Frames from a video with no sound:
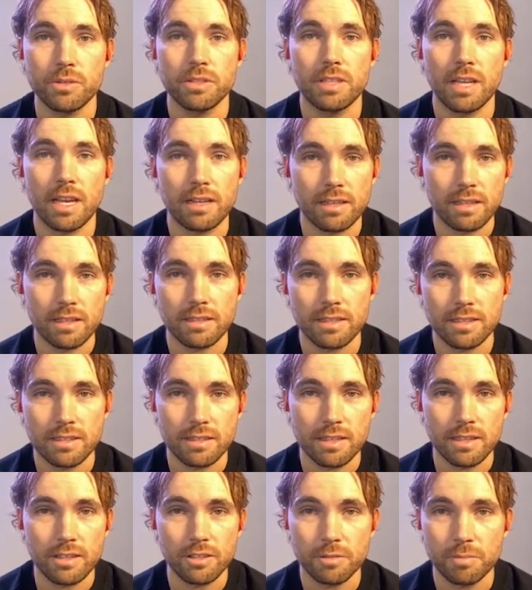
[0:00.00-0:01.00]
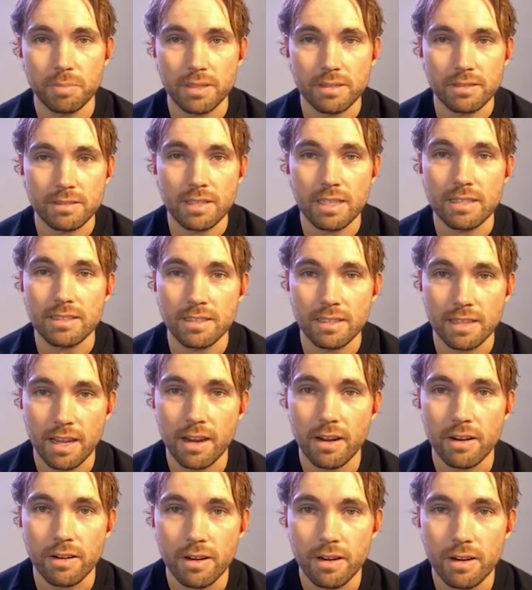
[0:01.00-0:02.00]
who's technically skilled but doesn't
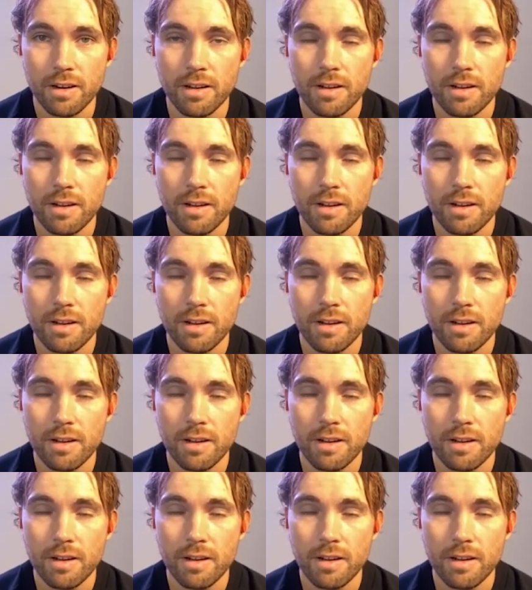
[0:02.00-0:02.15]
care.